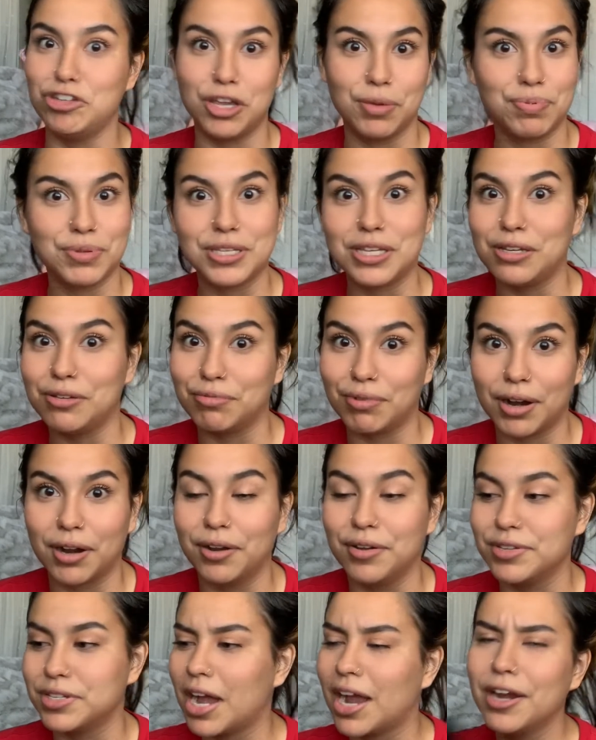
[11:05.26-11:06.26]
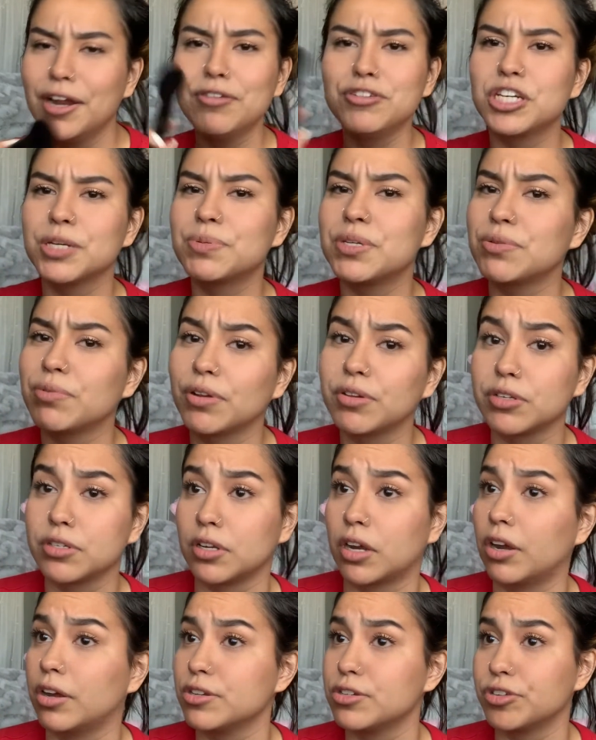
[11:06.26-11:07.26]
Gypsy Rose, I know Gypsy Rose is
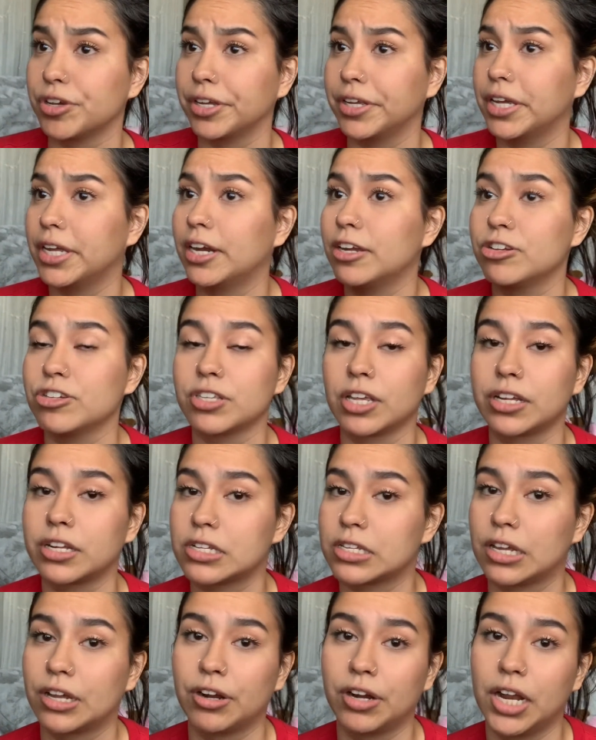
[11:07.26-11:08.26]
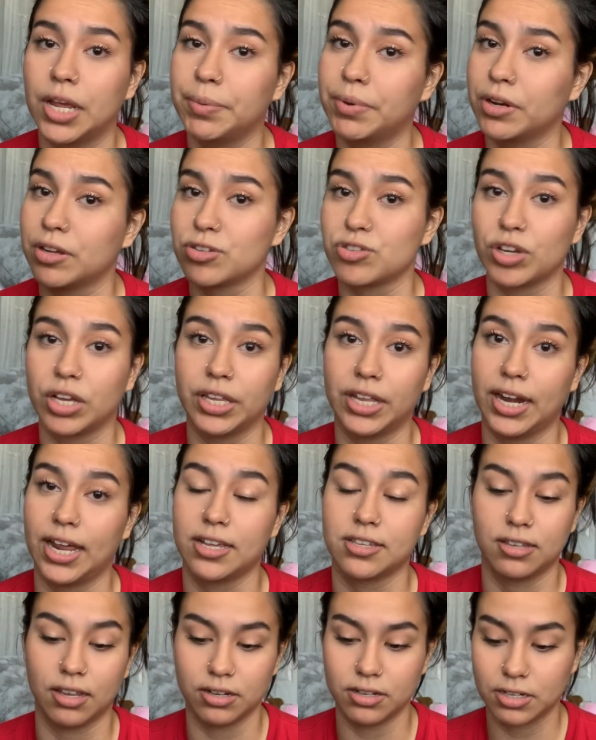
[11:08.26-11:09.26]
not Australian. I just like to say her name in an Australian
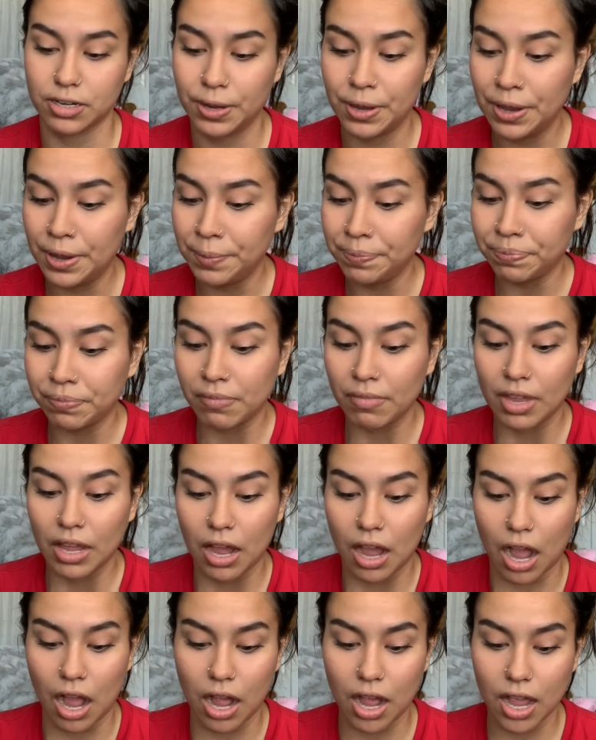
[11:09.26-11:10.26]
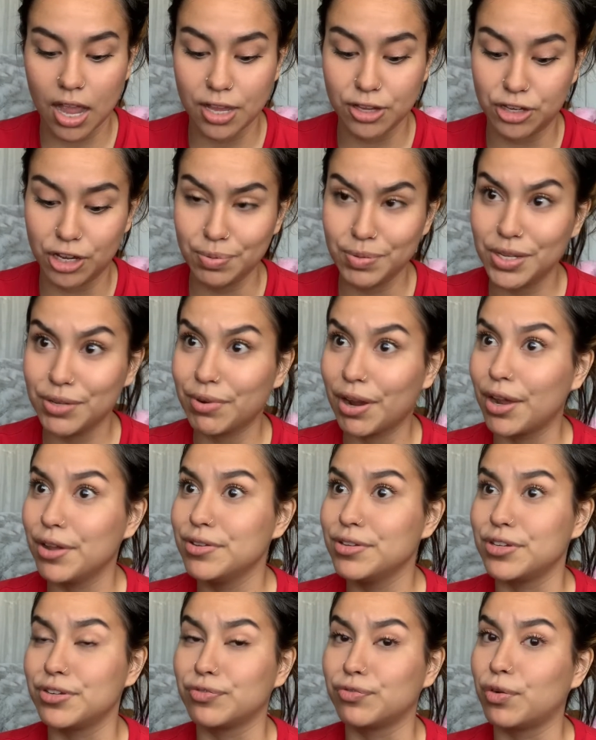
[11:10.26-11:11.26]
accent. Gypsy
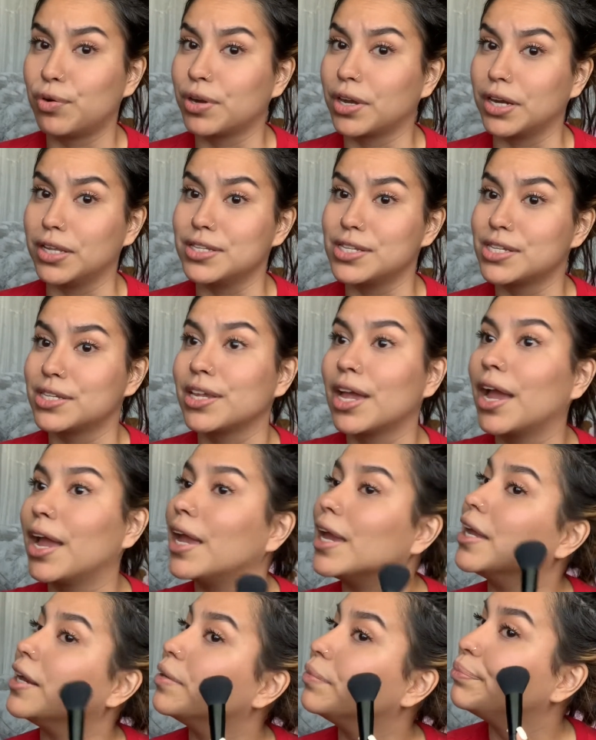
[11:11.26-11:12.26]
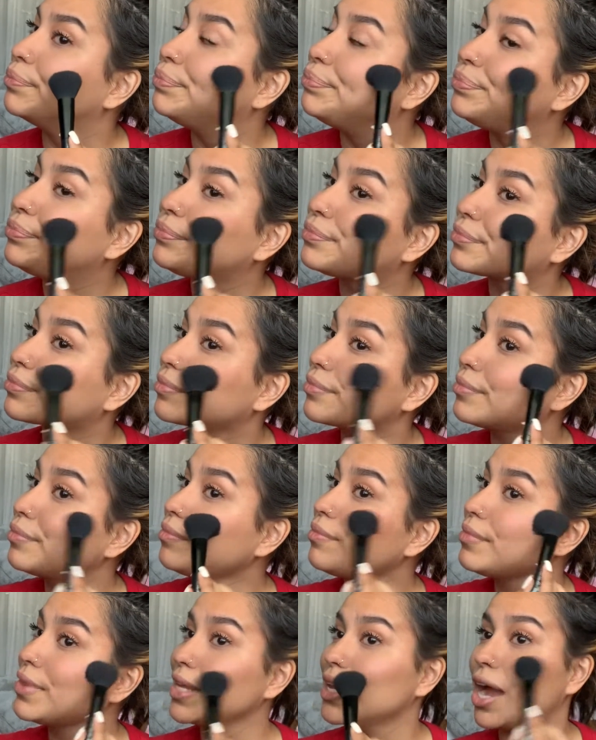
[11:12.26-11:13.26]
Rose is fucking insane.
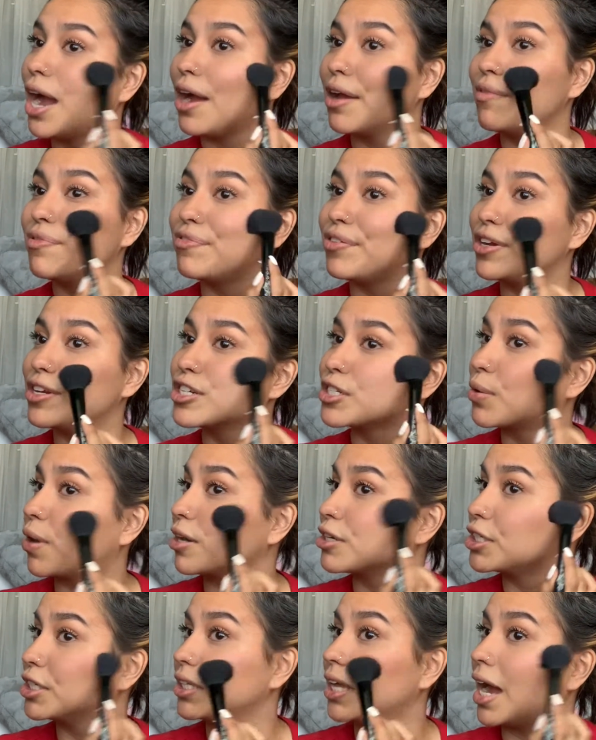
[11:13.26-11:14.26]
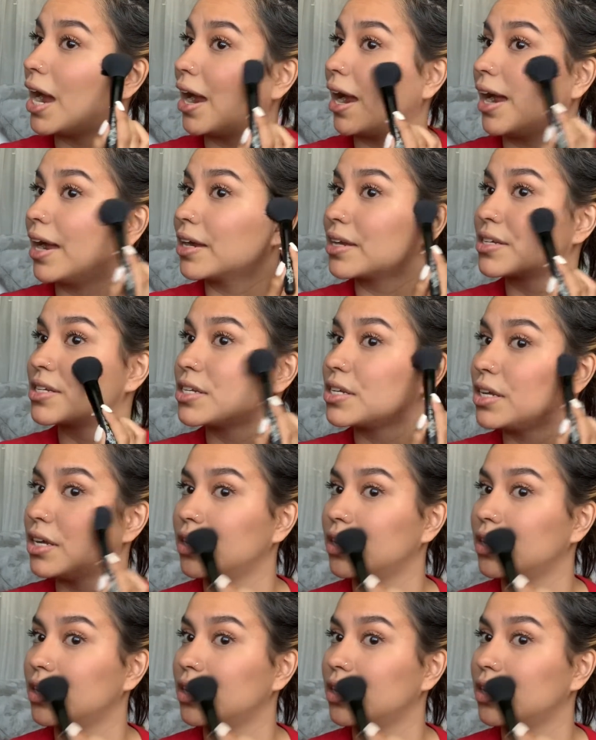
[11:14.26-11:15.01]
I finished watching the act.